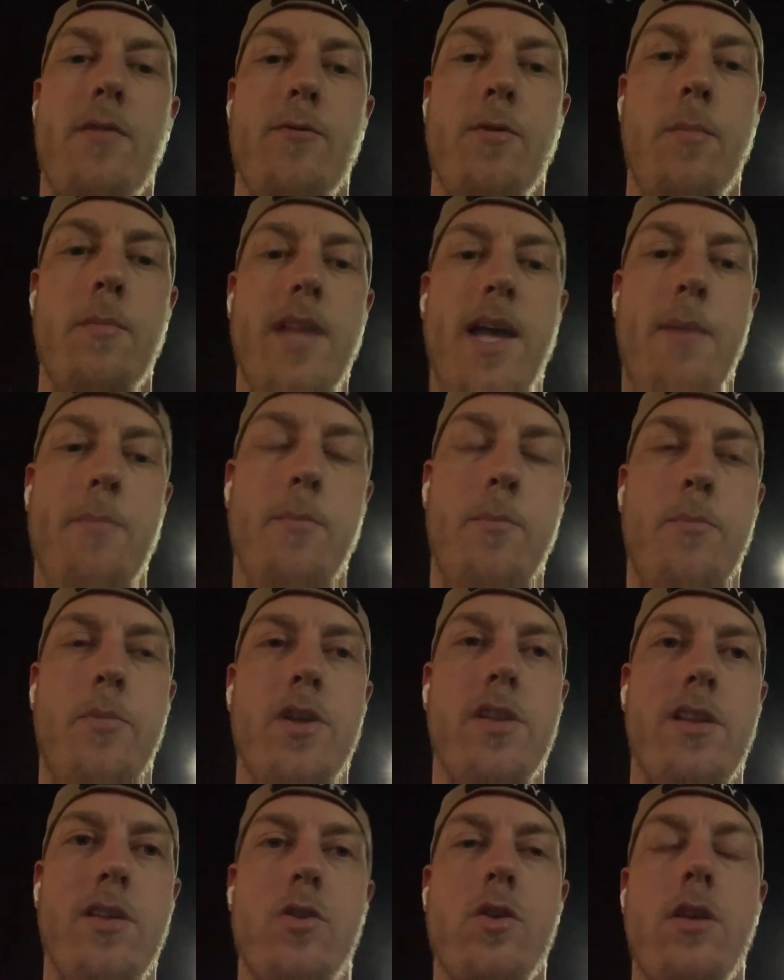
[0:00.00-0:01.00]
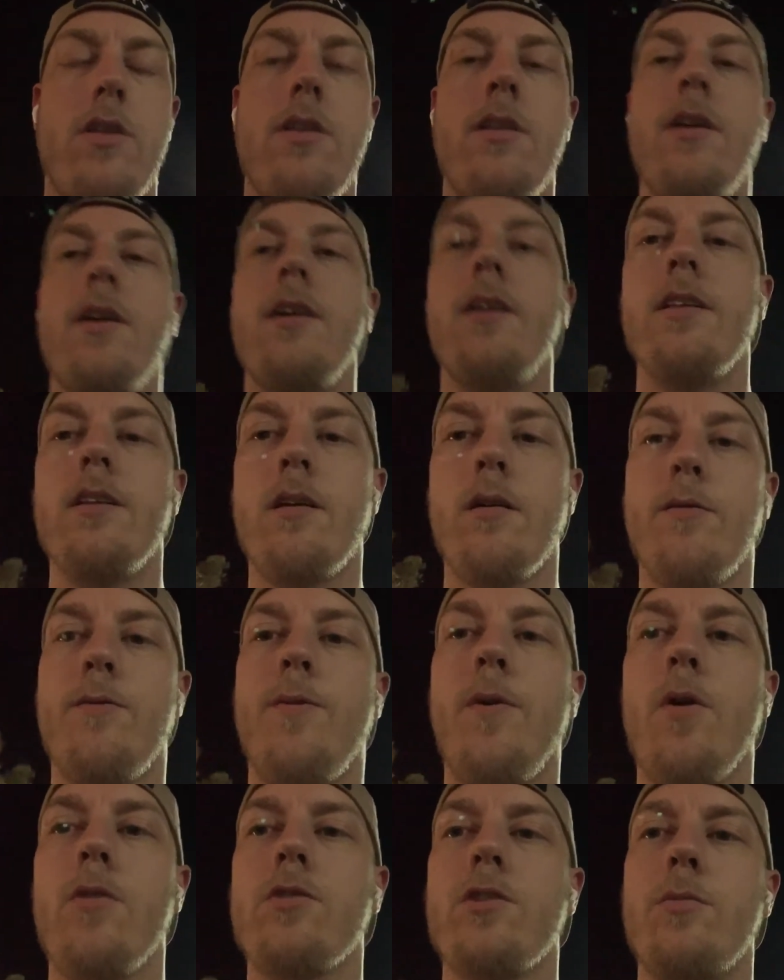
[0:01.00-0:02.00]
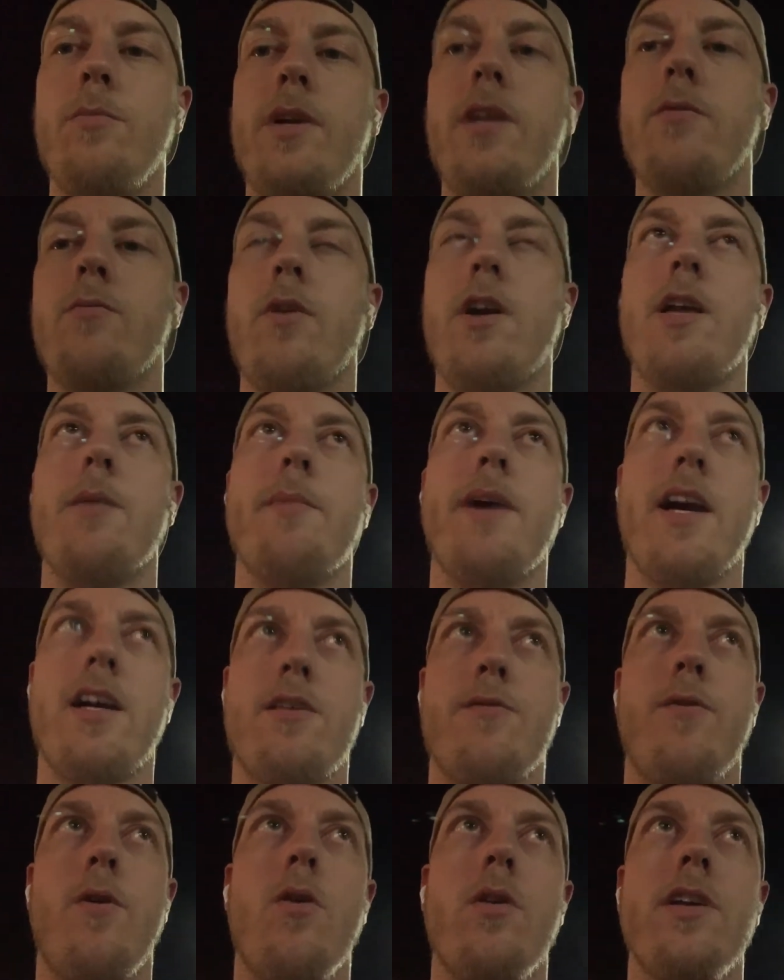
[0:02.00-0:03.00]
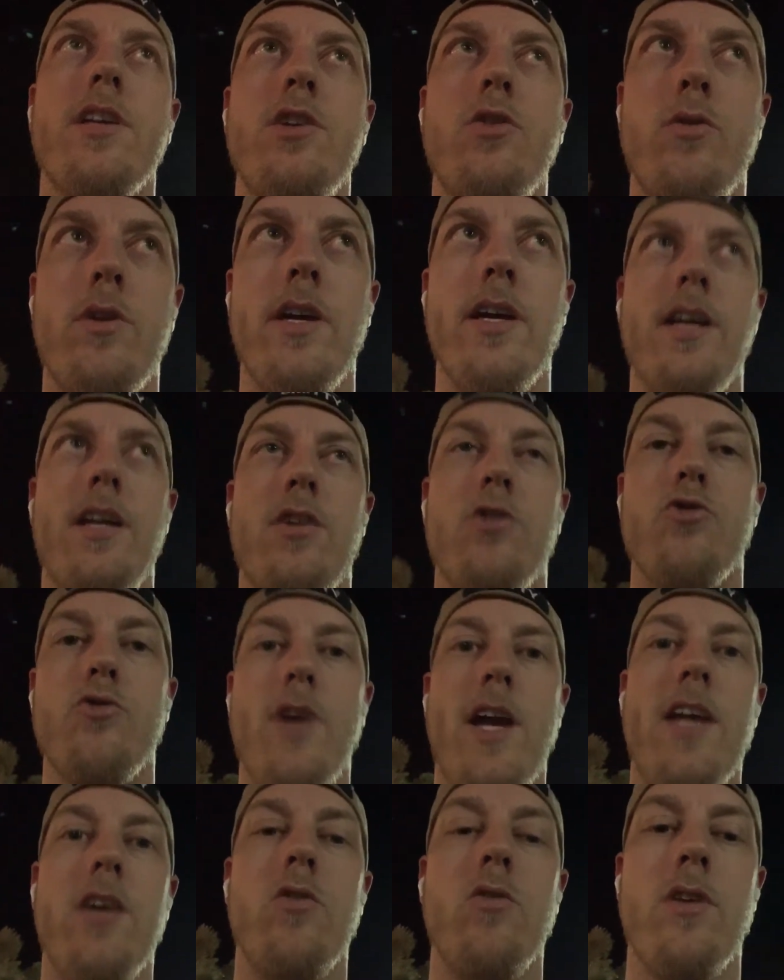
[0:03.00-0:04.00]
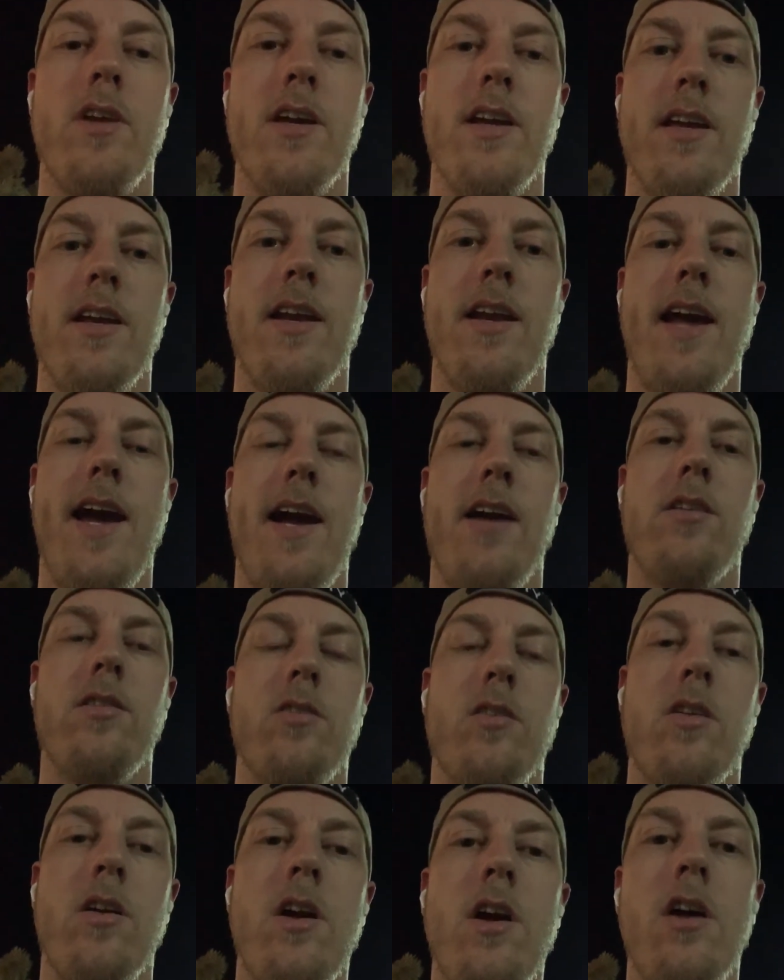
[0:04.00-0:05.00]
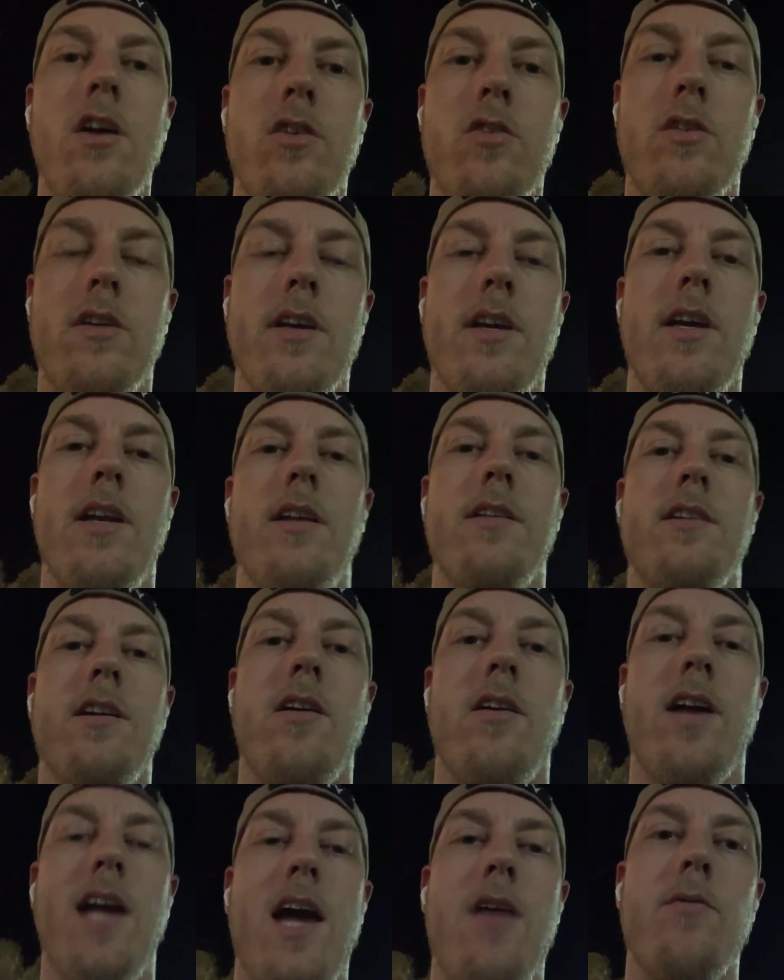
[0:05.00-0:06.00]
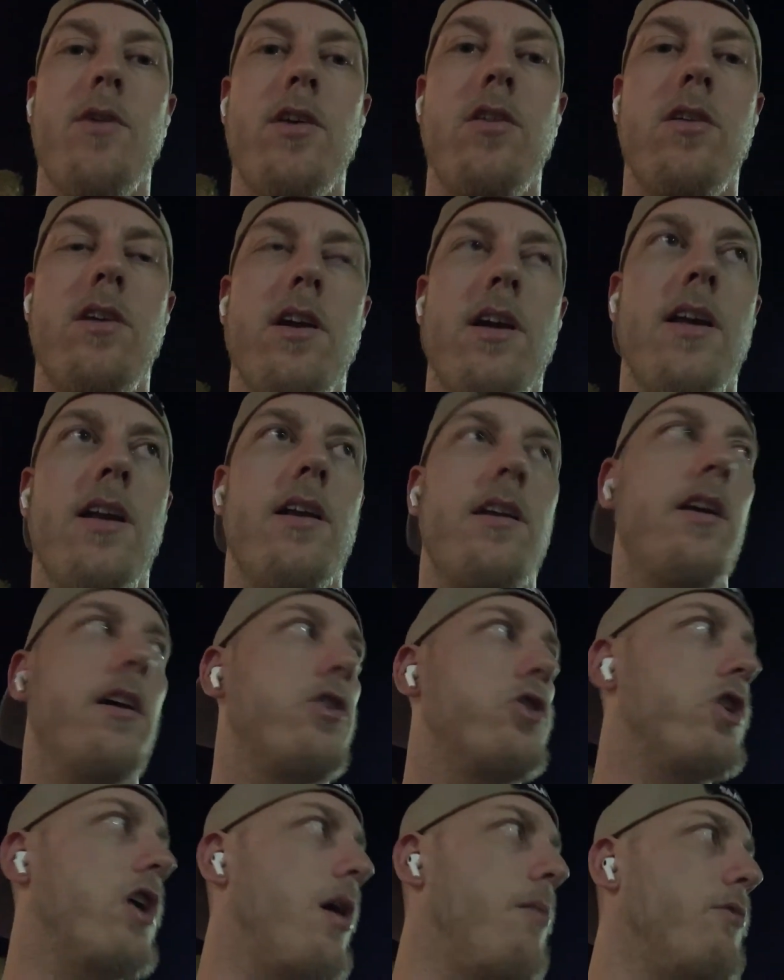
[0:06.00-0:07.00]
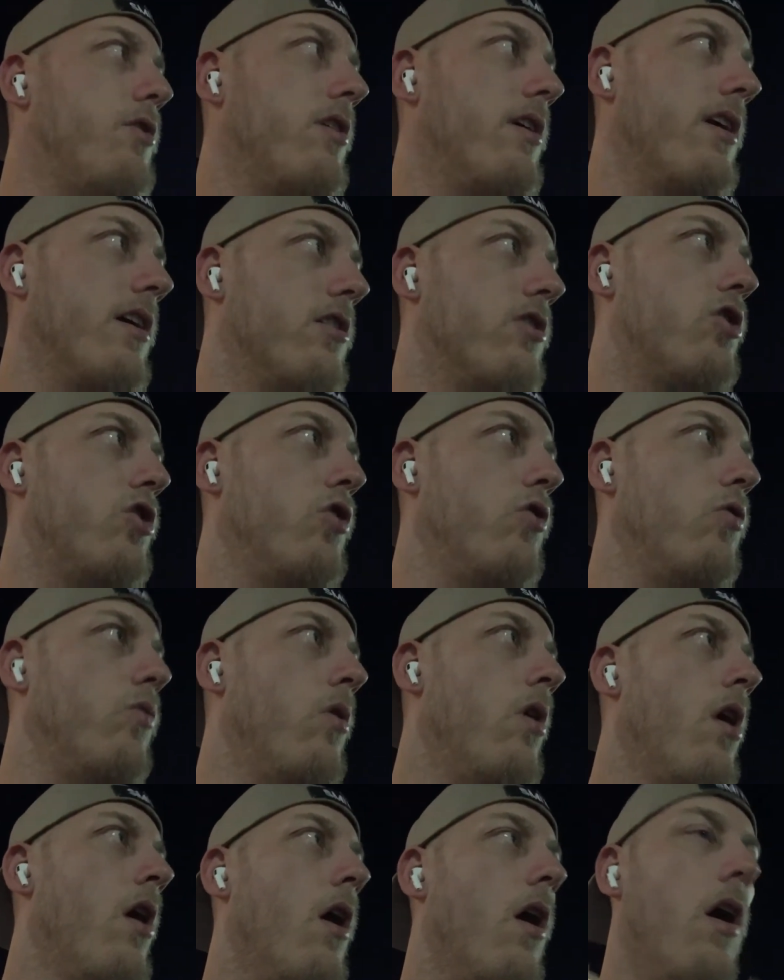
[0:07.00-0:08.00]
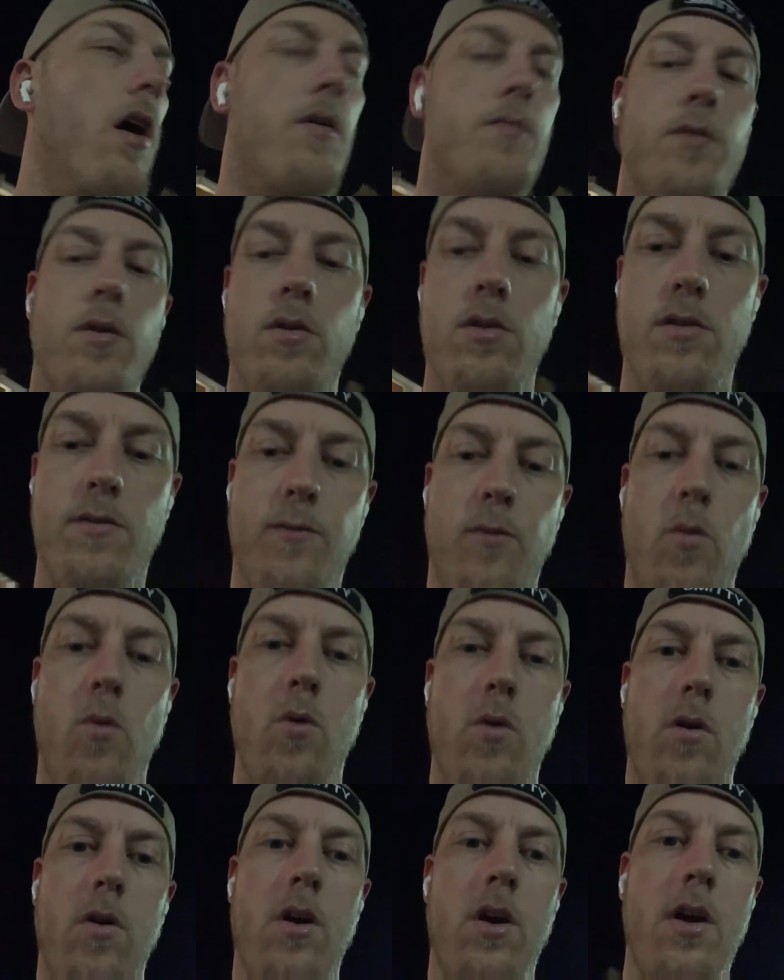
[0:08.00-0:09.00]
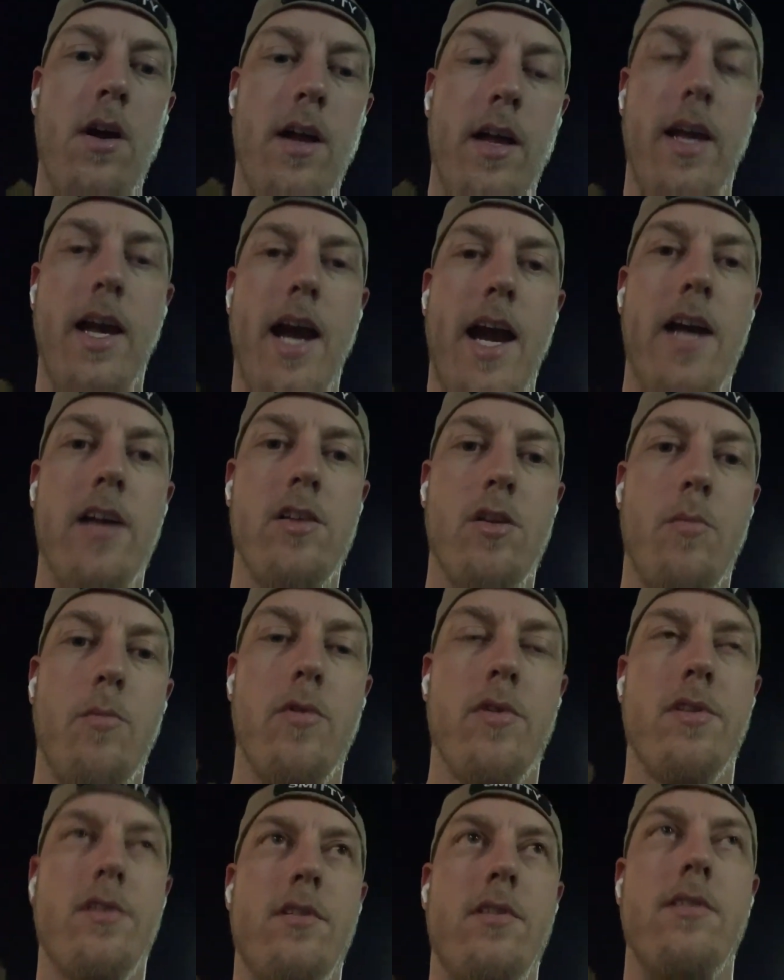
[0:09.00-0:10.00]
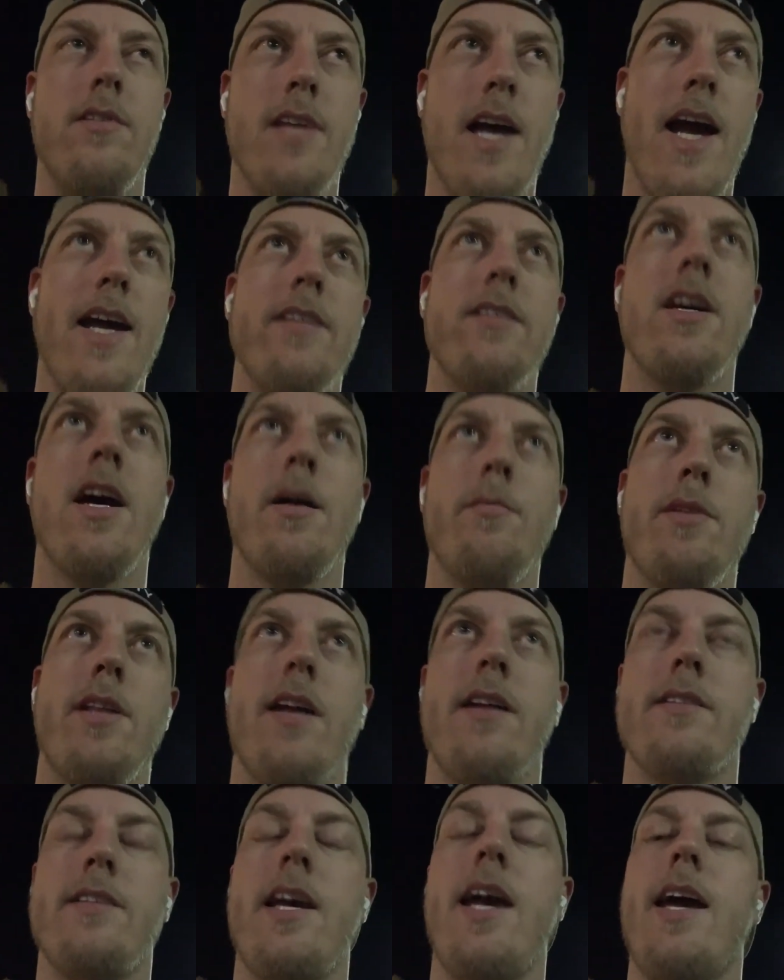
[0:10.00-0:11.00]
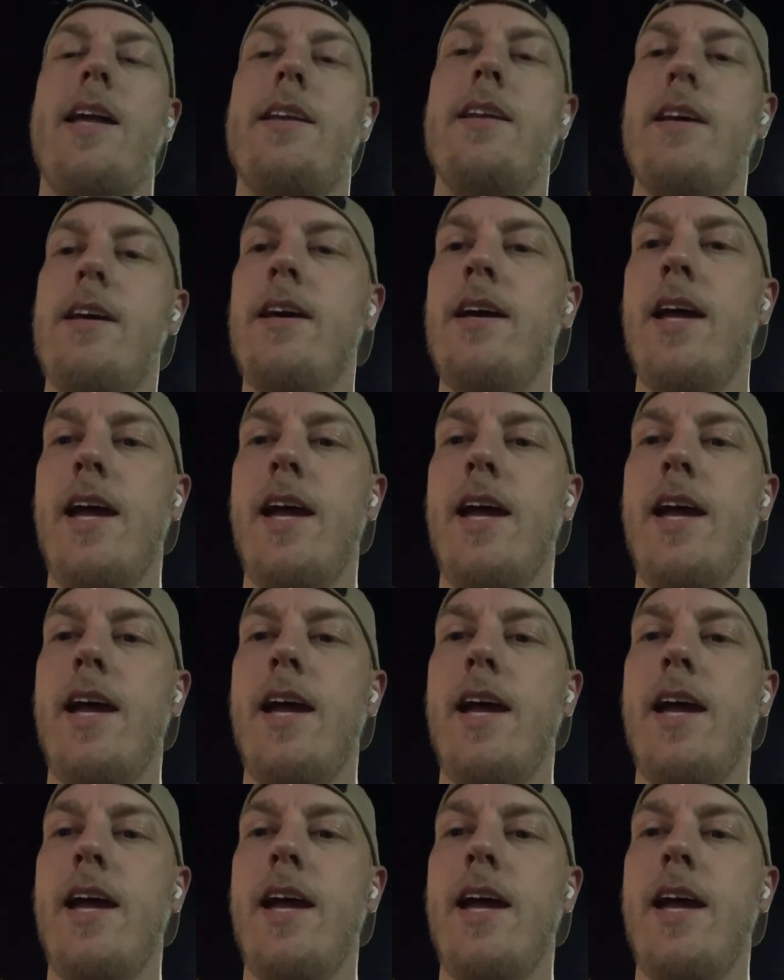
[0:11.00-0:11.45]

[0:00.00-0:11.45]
from that position. There are far too many running backs falling. You can get a Drake, you can get an Eckler, you can get a Derrick Henry, you can get a Nick Chubb, you can get two of those four guys almost 9 times out of 10.